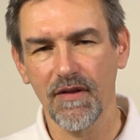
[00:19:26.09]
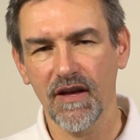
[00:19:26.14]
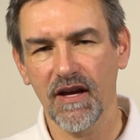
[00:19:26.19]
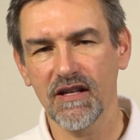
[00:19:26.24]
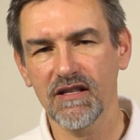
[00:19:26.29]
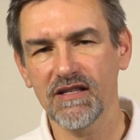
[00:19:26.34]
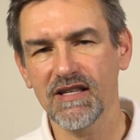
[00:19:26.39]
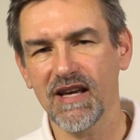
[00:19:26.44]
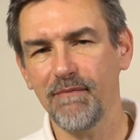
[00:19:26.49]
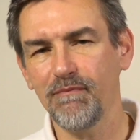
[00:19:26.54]

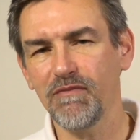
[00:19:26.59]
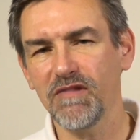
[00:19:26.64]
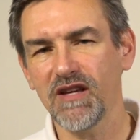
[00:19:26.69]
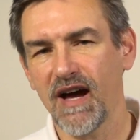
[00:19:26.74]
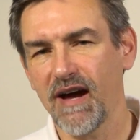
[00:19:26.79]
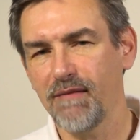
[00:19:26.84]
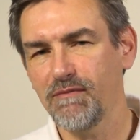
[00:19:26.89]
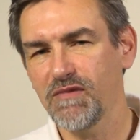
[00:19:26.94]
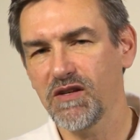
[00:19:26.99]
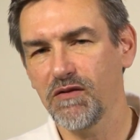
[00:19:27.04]
And
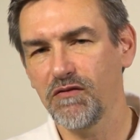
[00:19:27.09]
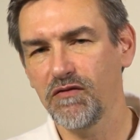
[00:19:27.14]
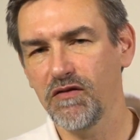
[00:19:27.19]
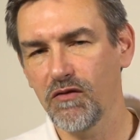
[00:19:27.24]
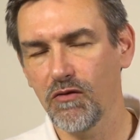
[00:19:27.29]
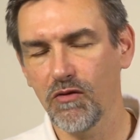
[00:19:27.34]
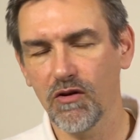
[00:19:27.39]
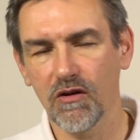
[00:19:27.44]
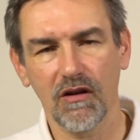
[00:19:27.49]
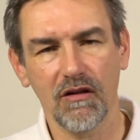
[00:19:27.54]
sometimes if
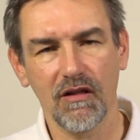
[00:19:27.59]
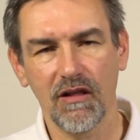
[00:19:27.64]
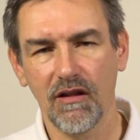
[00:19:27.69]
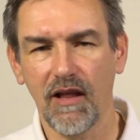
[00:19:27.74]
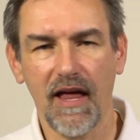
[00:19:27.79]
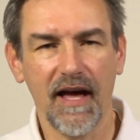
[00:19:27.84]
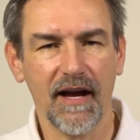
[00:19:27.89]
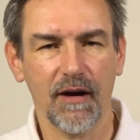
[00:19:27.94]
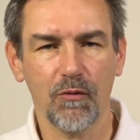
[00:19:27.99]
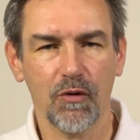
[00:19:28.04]
you
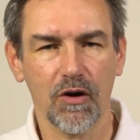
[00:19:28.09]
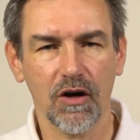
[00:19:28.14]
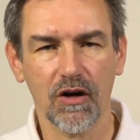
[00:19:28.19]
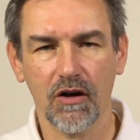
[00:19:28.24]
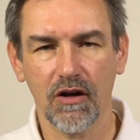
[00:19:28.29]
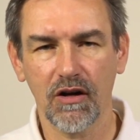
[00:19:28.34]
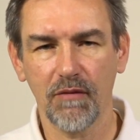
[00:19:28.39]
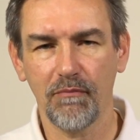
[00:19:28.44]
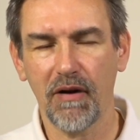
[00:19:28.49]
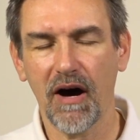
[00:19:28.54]
like work
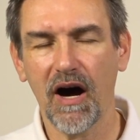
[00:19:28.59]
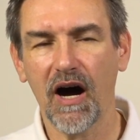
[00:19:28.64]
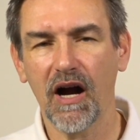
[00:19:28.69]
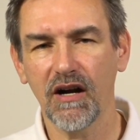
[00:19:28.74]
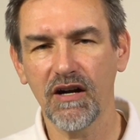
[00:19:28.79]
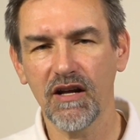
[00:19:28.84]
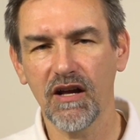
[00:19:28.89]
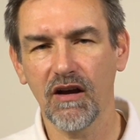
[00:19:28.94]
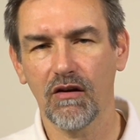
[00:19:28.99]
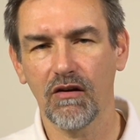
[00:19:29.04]
on a
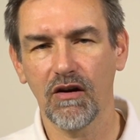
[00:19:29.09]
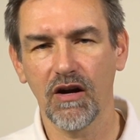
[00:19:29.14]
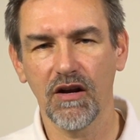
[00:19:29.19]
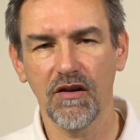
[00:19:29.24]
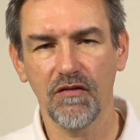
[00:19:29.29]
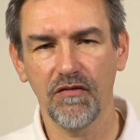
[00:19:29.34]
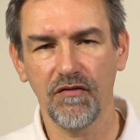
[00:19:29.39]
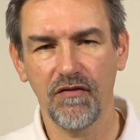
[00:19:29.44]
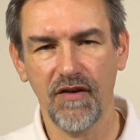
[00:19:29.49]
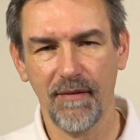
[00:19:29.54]
party or in
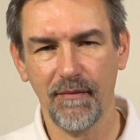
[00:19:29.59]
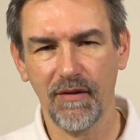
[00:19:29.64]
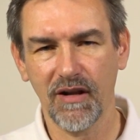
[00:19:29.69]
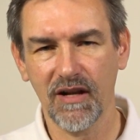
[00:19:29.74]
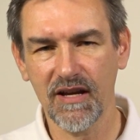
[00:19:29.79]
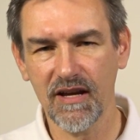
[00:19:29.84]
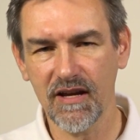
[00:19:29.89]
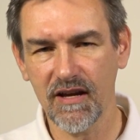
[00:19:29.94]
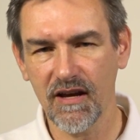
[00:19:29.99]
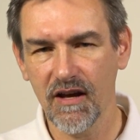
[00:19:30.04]
a
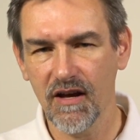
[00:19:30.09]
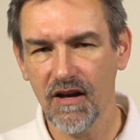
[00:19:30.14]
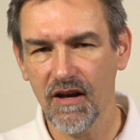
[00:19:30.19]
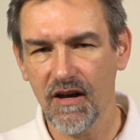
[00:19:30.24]
family